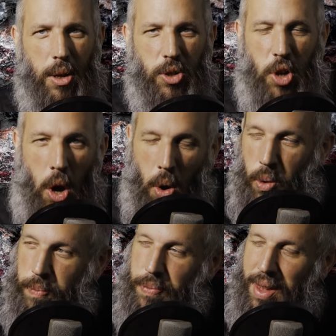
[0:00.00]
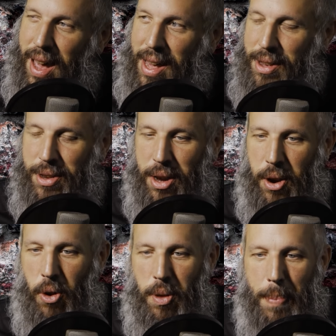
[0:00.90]
So, I, you
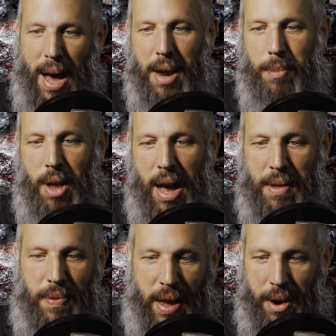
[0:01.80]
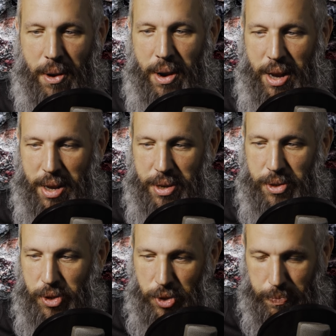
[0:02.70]
know, the bottom line there
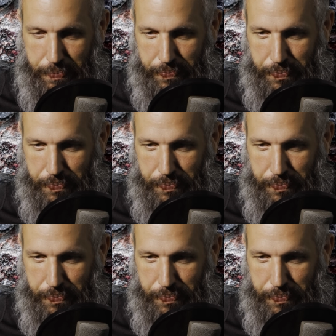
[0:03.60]
is